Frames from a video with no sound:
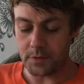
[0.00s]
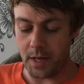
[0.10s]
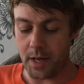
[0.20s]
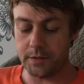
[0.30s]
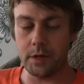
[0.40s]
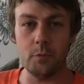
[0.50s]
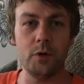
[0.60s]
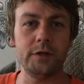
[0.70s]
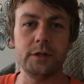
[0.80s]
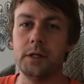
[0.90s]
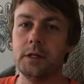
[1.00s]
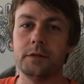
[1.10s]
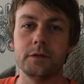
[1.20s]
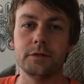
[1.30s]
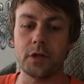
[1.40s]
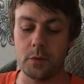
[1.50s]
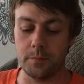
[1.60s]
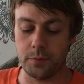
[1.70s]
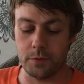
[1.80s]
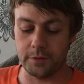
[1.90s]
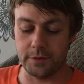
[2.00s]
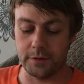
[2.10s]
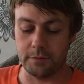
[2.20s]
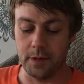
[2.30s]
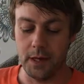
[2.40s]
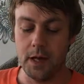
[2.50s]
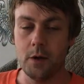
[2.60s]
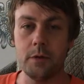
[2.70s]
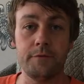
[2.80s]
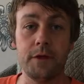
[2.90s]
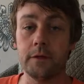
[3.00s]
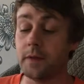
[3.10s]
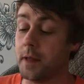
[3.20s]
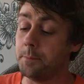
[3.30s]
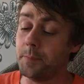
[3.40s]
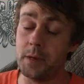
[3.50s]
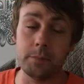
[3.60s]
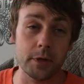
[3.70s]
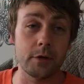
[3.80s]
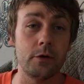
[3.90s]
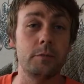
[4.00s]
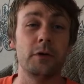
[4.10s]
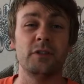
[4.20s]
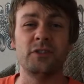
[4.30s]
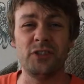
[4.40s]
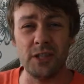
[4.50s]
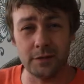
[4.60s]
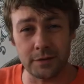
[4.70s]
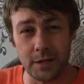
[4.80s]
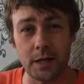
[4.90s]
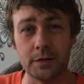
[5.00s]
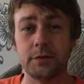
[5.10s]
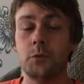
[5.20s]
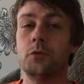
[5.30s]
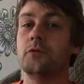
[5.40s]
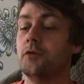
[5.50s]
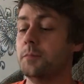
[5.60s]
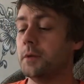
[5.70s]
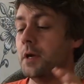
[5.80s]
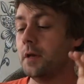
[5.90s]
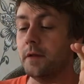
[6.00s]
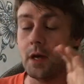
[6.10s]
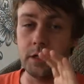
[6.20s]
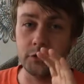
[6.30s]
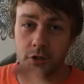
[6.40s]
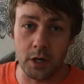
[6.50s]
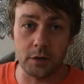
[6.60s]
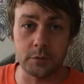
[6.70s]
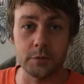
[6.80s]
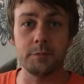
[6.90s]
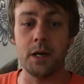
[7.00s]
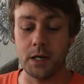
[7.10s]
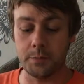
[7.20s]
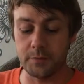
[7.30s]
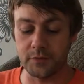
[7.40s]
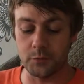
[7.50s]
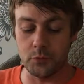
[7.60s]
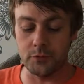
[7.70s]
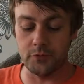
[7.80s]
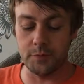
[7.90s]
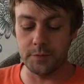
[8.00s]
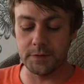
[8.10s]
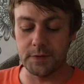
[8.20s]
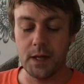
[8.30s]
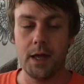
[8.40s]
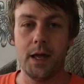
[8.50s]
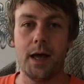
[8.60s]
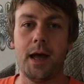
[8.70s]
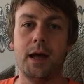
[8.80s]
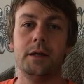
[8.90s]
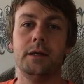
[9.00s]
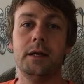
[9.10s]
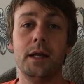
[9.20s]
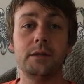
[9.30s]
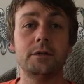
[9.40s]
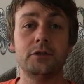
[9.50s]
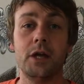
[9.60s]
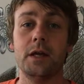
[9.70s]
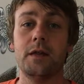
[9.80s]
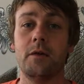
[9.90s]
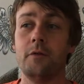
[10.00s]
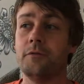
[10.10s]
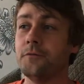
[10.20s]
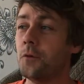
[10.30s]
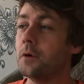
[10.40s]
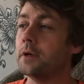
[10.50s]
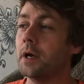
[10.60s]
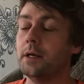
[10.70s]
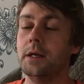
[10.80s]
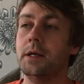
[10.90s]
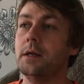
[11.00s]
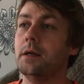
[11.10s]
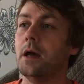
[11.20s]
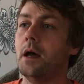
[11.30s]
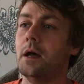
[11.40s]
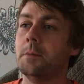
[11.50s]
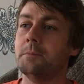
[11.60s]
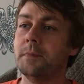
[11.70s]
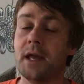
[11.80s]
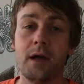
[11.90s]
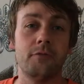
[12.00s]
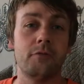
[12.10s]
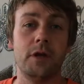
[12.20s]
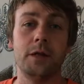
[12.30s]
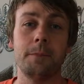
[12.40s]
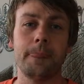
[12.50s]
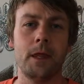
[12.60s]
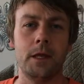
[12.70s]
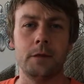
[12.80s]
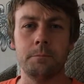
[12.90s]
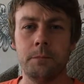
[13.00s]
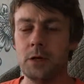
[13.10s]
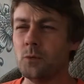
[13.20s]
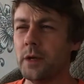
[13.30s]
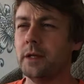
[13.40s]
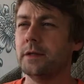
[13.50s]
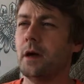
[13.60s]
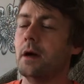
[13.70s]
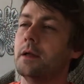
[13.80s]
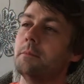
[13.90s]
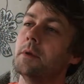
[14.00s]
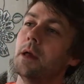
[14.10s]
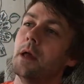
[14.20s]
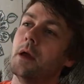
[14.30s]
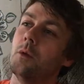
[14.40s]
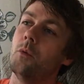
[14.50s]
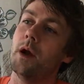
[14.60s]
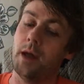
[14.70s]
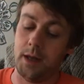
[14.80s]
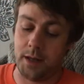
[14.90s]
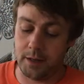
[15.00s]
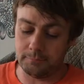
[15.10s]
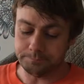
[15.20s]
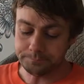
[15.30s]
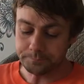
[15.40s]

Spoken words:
And we see these as so important. We think that they're biblical because Jesus had a small group. The early church was made up of small groups. And in A to J, they're a fortnightly gathering in the midweek time where